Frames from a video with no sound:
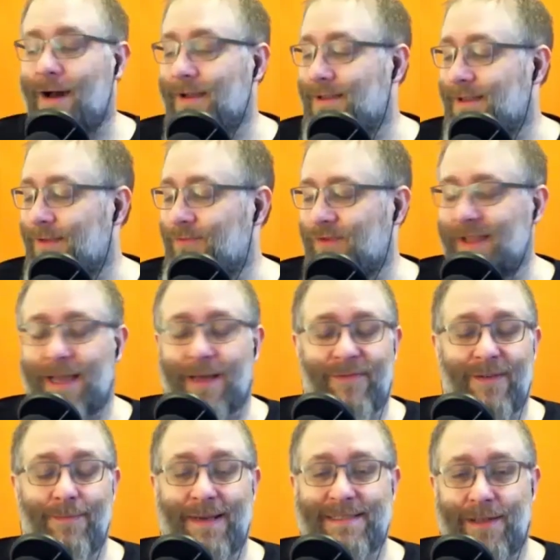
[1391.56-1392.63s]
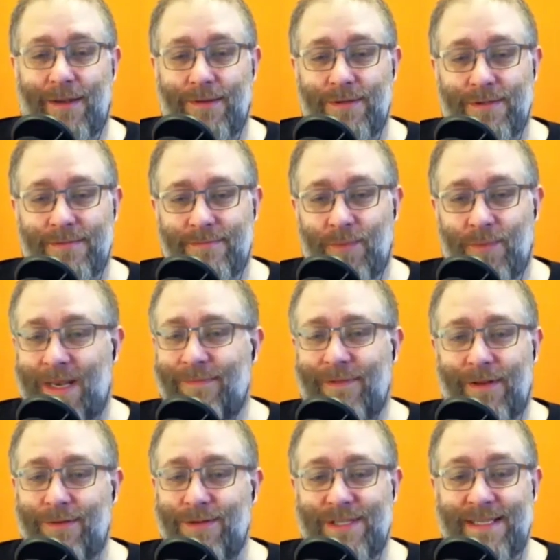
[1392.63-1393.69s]
I don't drink caffeine past lunch. Whenever
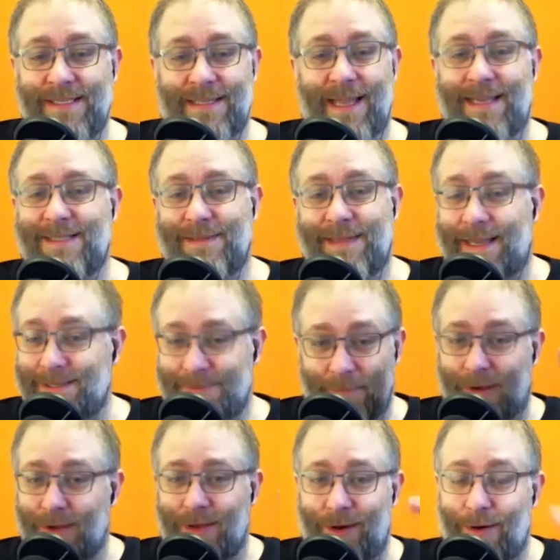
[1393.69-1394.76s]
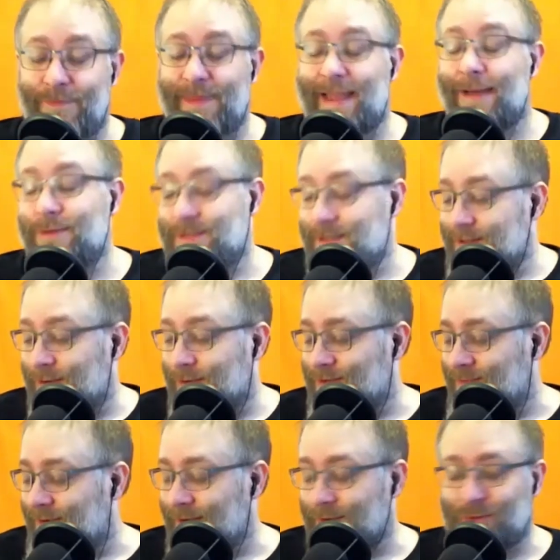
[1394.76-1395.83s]
lunch is, that's my cut off. And that was a
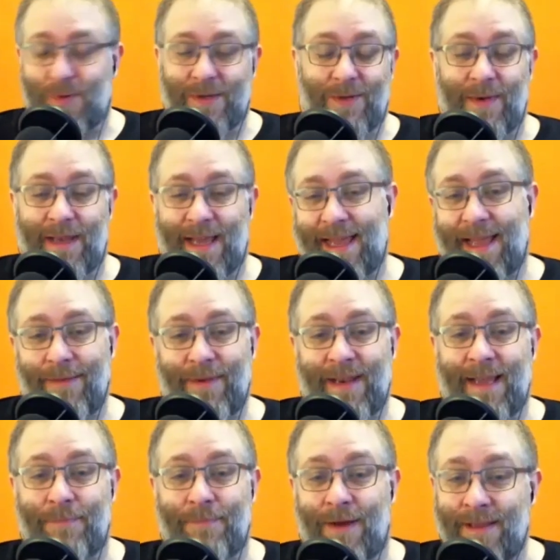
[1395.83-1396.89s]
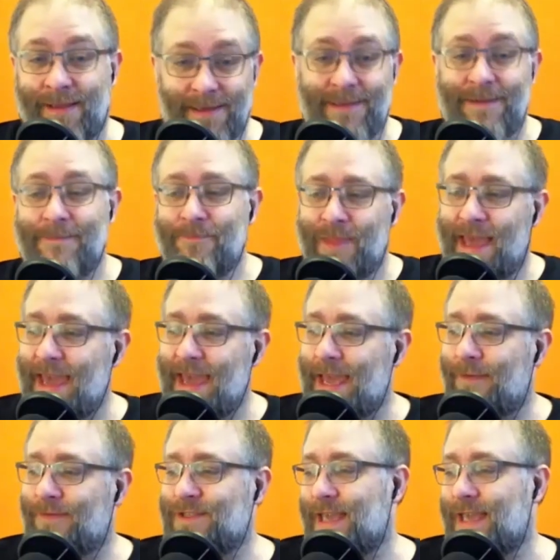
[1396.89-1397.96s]
doctor in the hospital when I had my
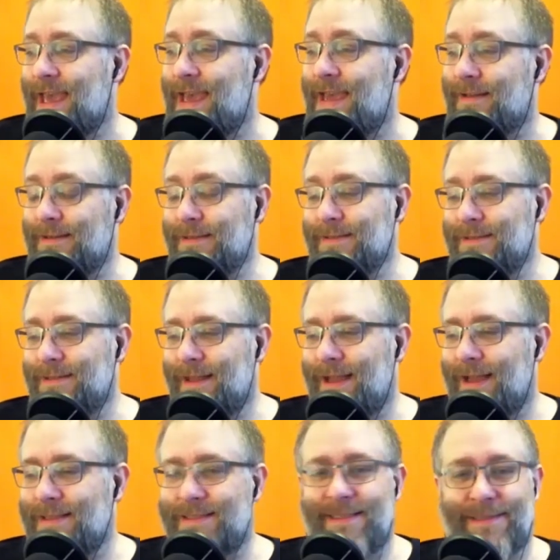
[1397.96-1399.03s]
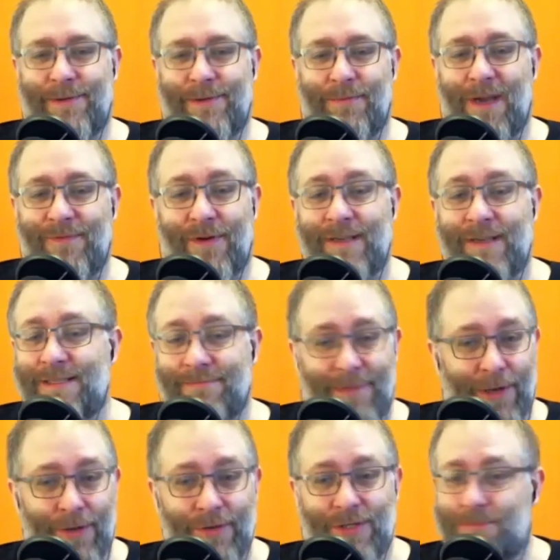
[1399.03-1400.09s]
AF scare. I just look, my advice:
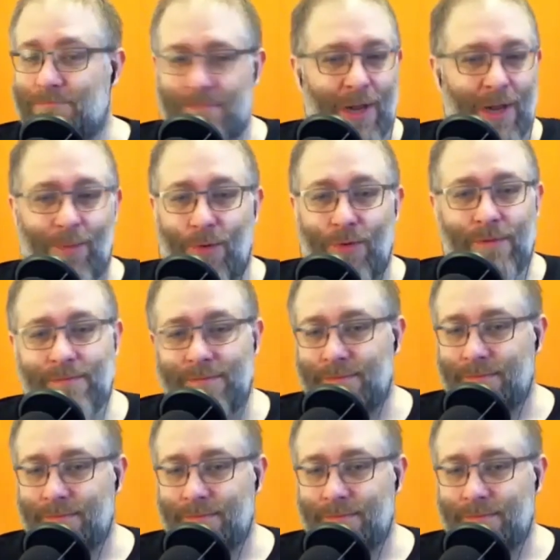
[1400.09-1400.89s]
lunch, no more.